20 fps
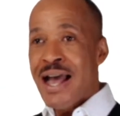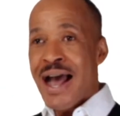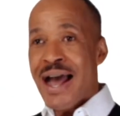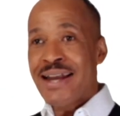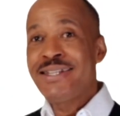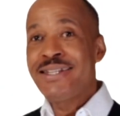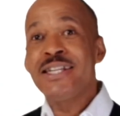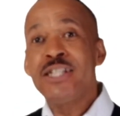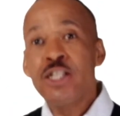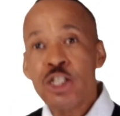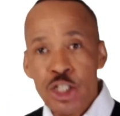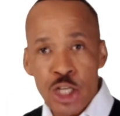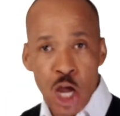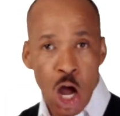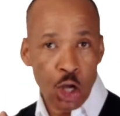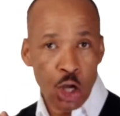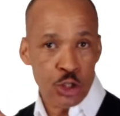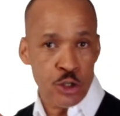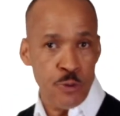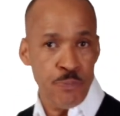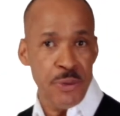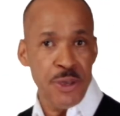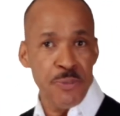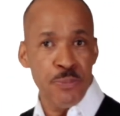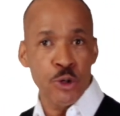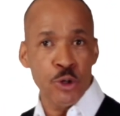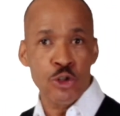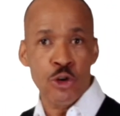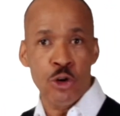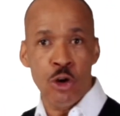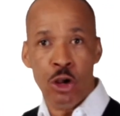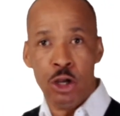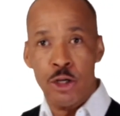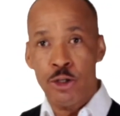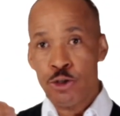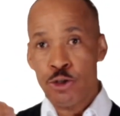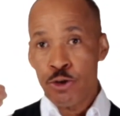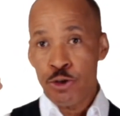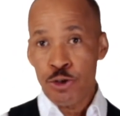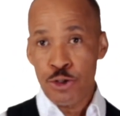I didn't talk to people to
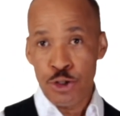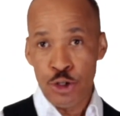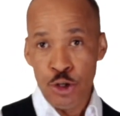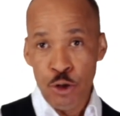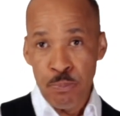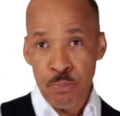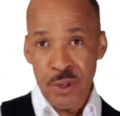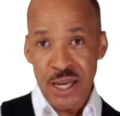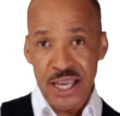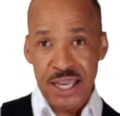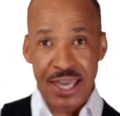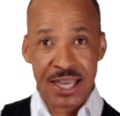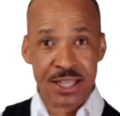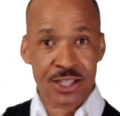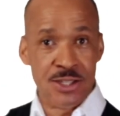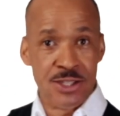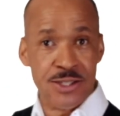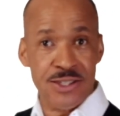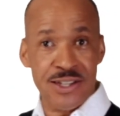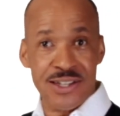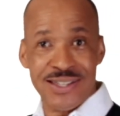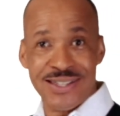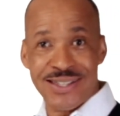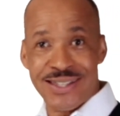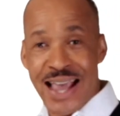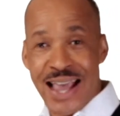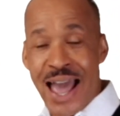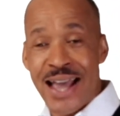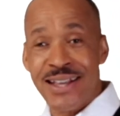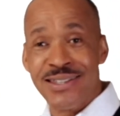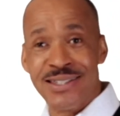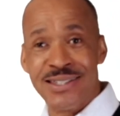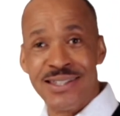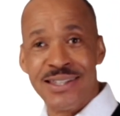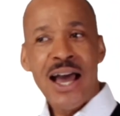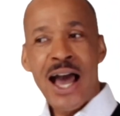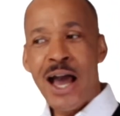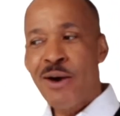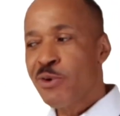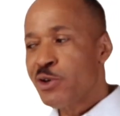learn to duplicate success,
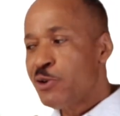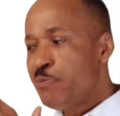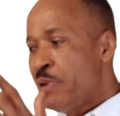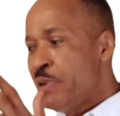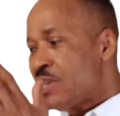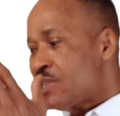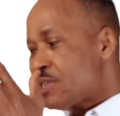I would be